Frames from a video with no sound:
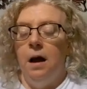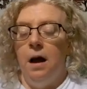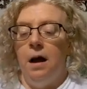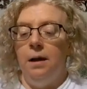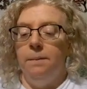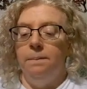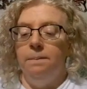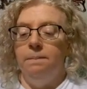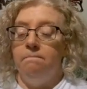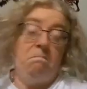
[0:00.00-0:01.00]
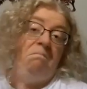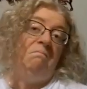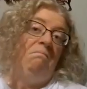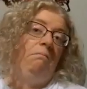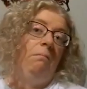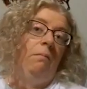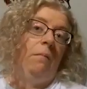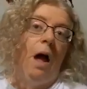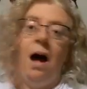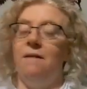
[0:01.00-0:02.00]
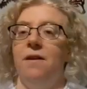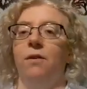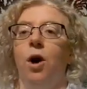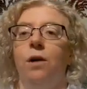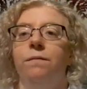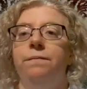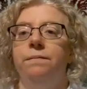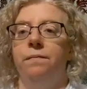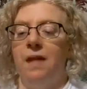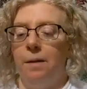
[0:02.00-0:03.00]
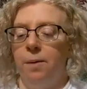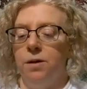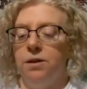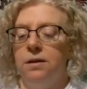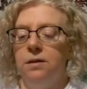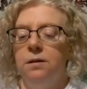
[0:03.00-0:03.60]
Um, I've never heard of that person.